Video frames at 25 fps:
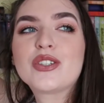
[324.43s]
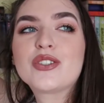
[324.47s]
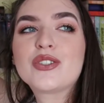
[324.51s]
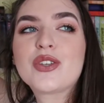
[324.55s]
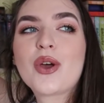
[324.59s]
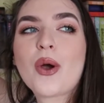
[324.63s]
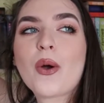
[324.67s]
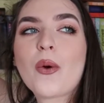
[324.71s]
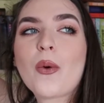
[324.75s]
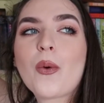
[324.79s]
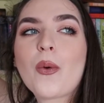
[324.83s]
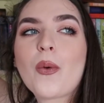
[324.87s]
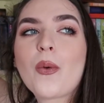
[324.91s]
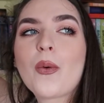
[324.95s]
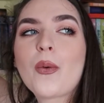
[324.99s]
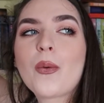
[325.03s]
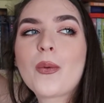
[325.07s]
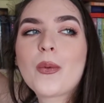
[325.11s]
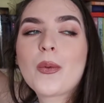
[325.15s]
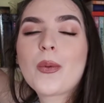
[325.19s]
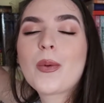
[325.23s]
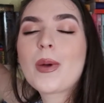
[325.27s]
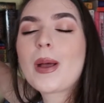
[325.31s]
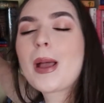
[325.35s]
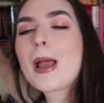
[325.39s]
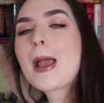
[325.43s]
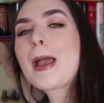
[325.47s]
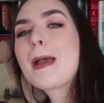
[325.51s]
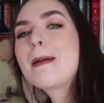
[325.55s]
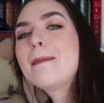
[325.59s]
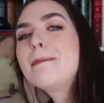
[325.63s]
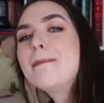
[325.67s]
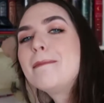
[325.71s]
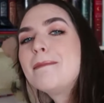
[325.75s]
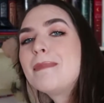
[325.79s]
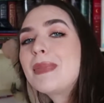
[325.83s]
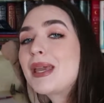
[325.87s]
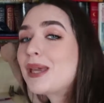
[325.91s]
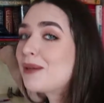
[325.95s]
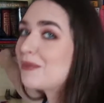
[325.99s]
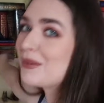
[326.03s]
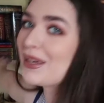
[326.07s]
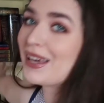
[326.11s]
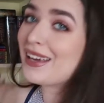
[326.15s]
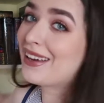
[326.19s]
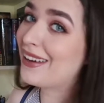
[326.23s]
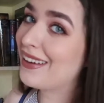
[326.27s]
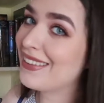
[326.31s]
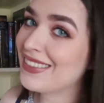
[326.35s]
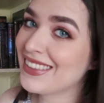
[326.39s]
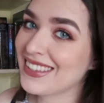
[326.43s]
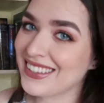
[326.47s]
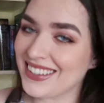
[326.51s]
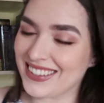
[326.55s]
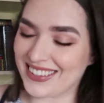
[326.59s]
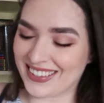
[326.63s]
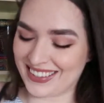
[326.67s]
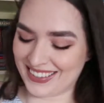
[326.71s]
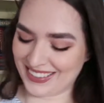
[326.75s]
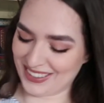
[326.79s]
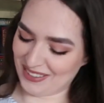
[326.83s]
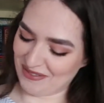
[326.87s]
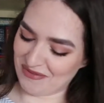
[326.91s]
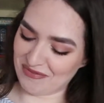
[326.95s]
So maybe I got this.